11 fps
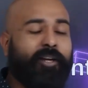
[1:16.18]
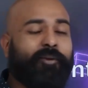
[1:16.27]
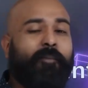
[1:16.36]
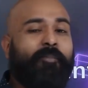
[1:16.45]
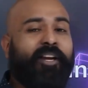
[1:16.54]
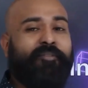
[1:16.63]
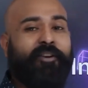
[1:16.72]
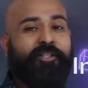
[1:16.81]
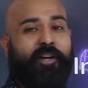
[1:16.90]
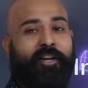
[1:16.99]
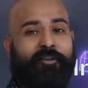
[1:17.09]
into a brief
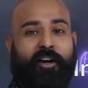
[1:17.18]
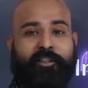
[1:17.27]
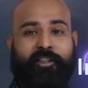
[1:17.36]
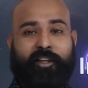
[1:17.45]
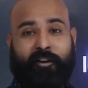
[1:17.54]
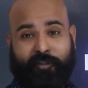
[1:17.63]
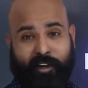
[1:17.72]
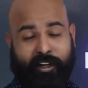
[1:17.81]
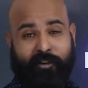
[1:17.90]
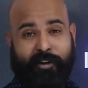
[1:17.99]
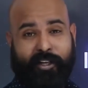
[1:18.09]
introduction of
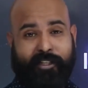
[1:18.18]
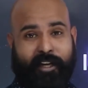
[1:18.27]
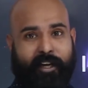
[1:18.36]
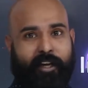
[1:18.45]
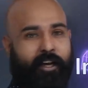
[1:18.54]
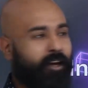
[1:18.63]
critical reasoning,